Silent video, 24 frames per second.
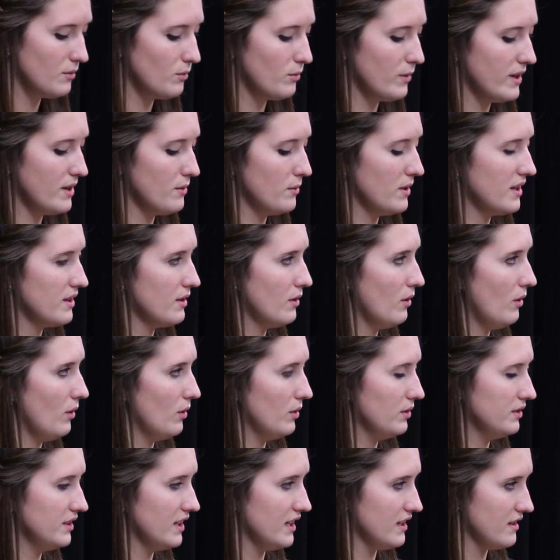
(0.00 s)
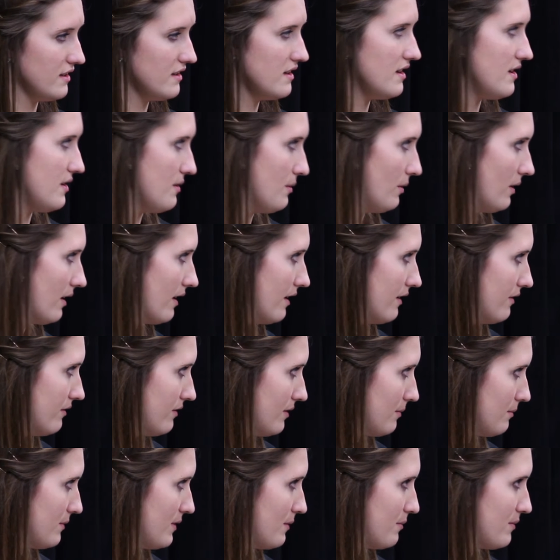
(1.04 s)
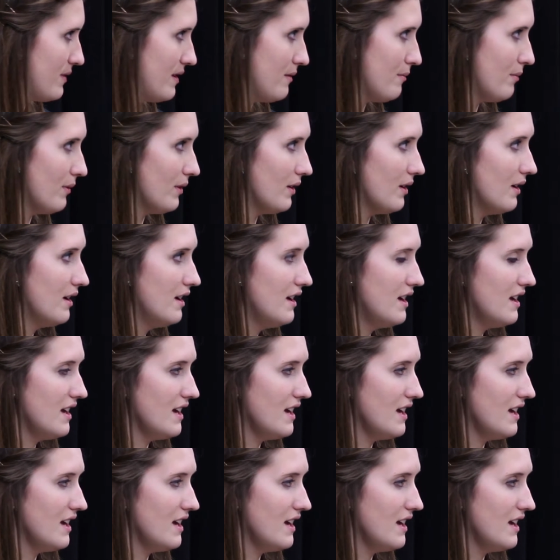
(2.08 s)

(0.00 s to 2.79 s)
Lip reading: we withhold a cure from the people.